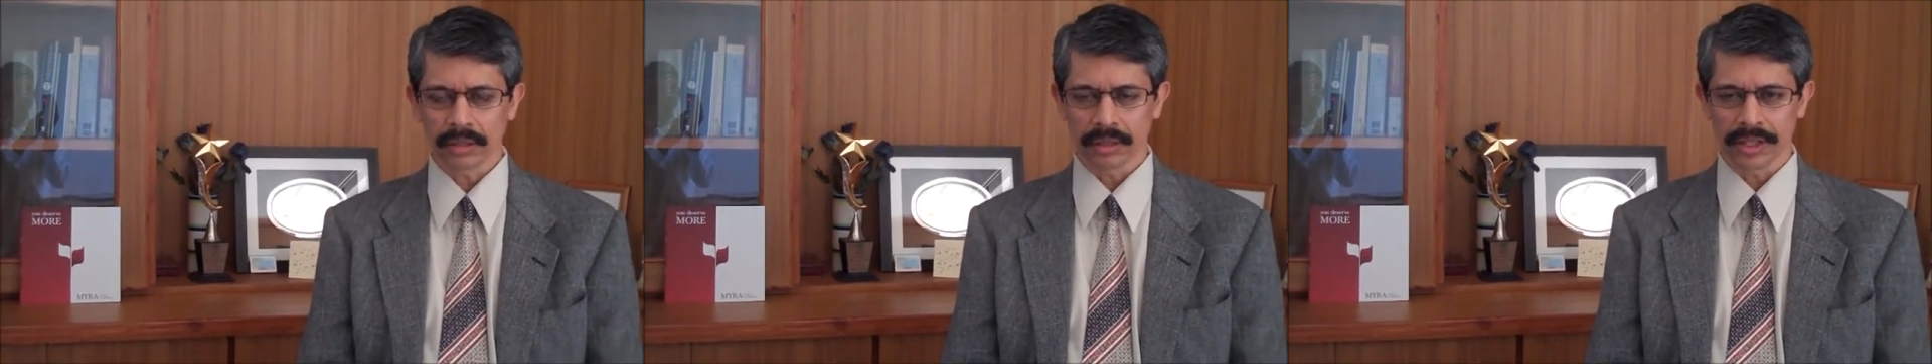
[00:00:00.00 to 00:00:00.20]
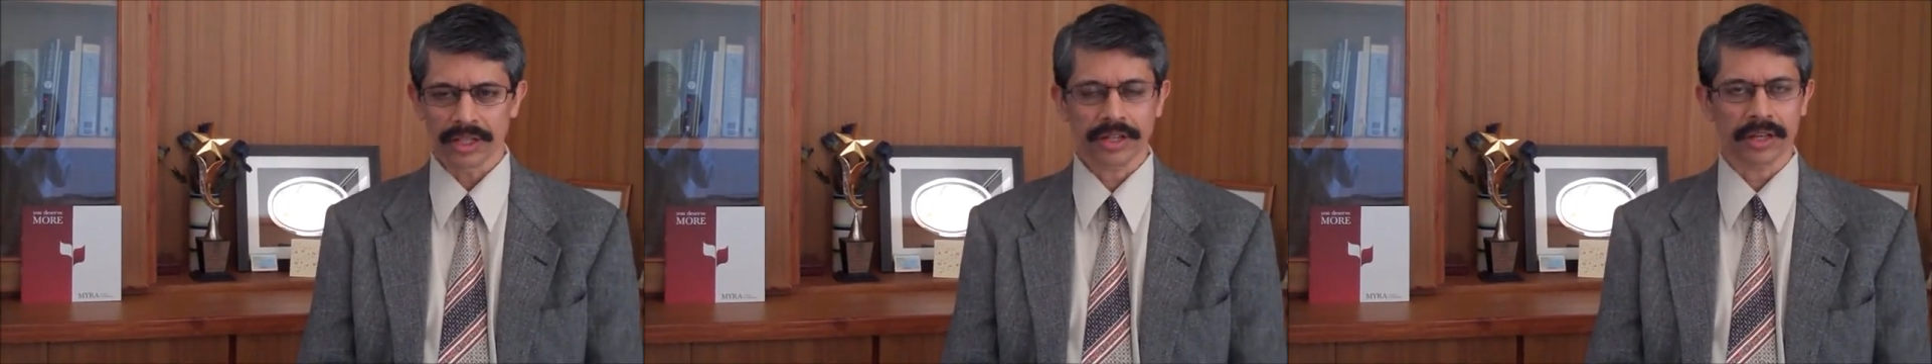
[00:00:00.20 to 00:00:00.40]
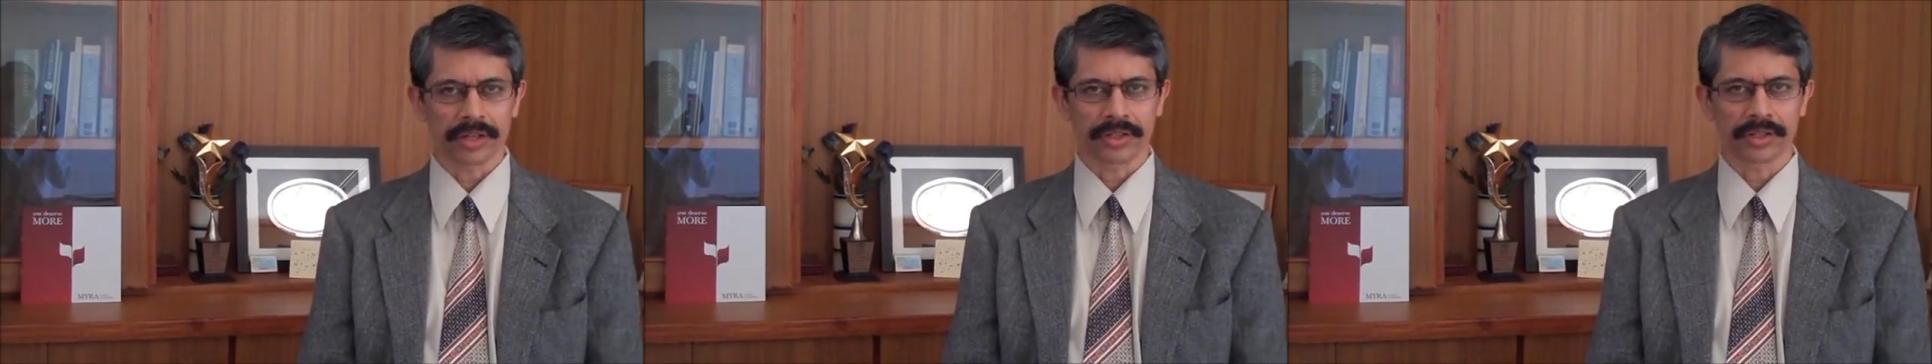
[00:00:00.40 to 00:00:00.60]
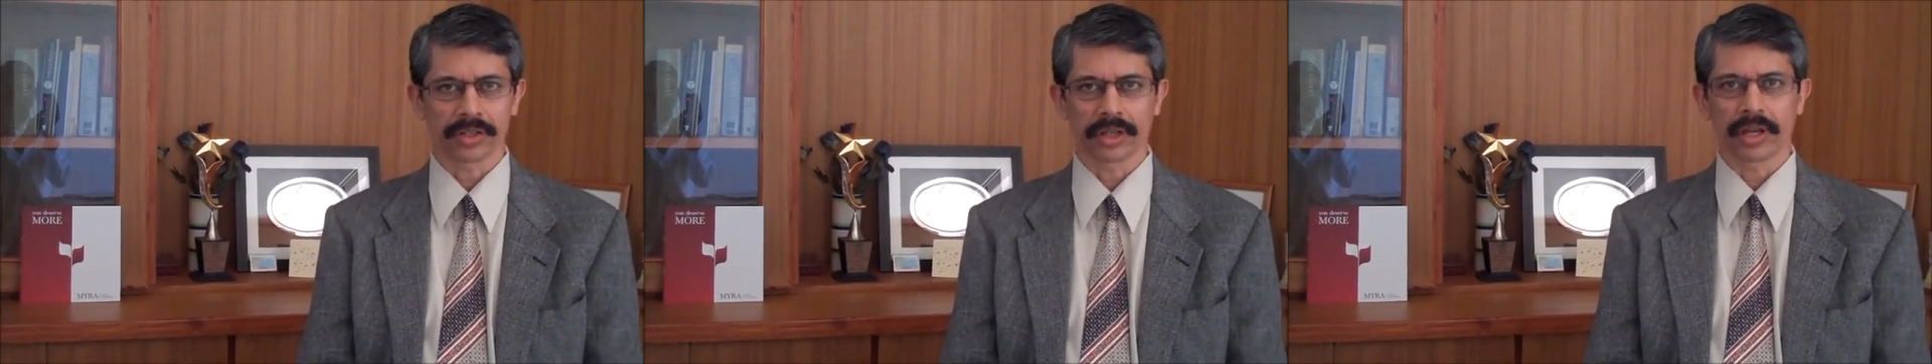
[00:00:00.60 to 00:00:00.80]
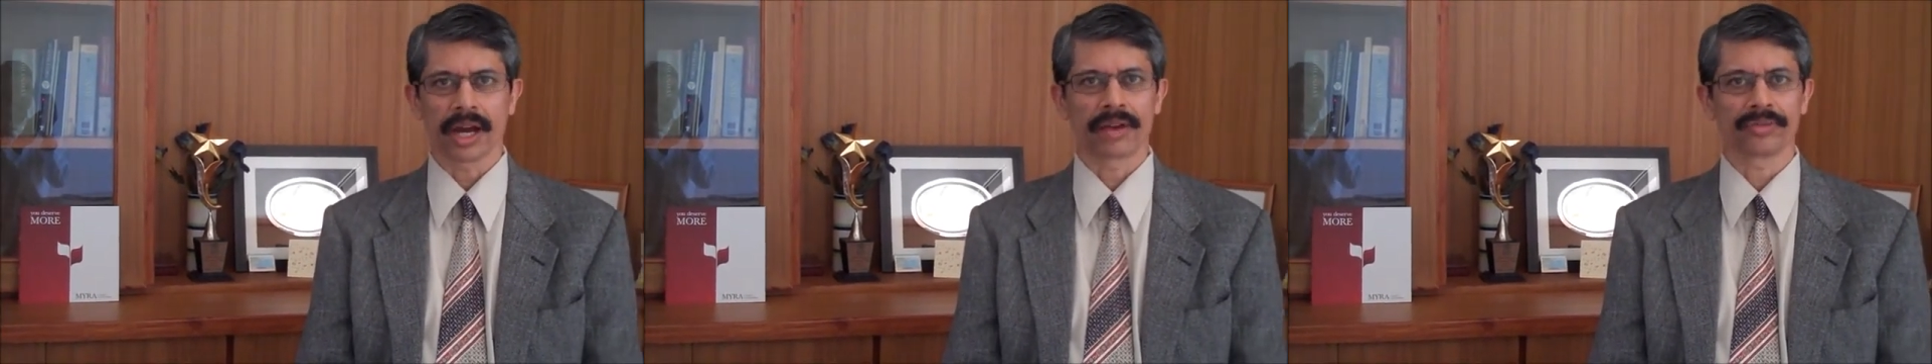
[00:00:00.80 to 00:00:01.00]
leakage,
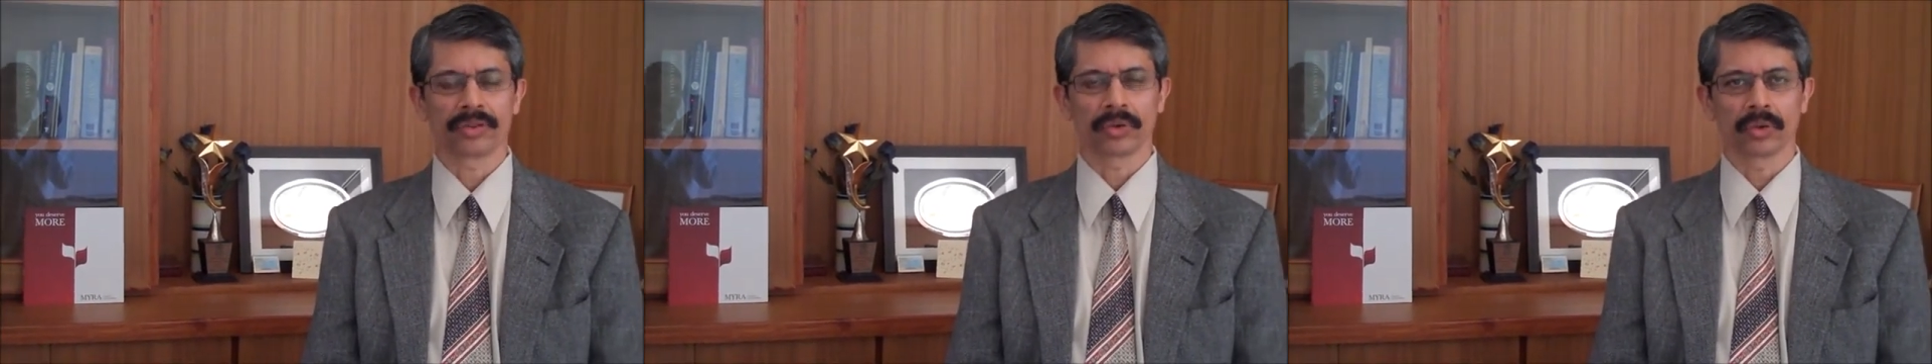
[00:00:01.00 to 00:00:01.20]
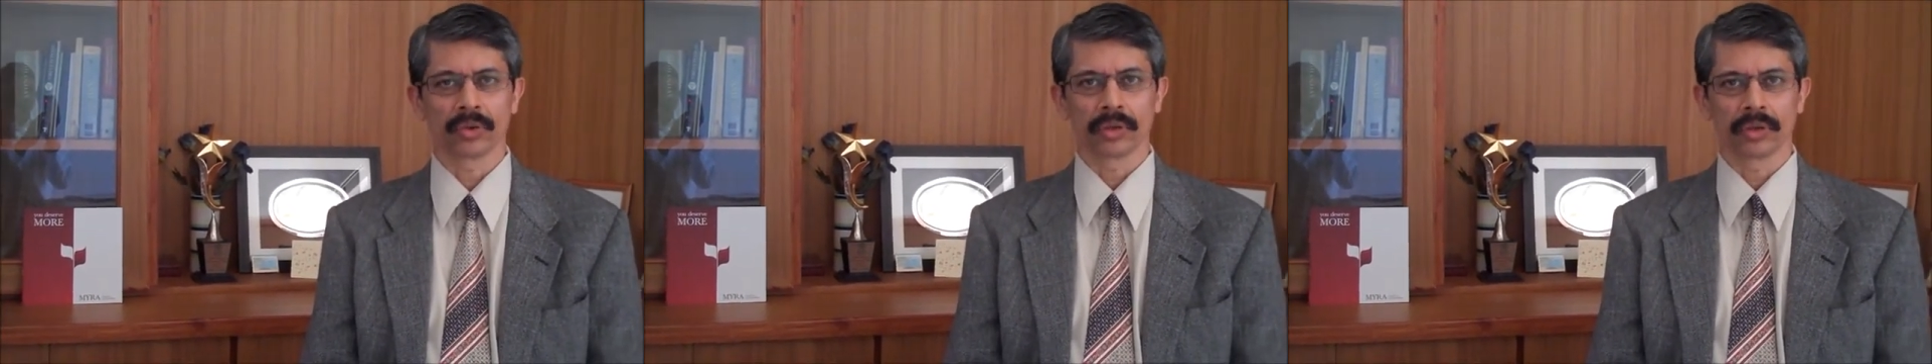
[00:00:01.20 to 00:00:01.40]
they have to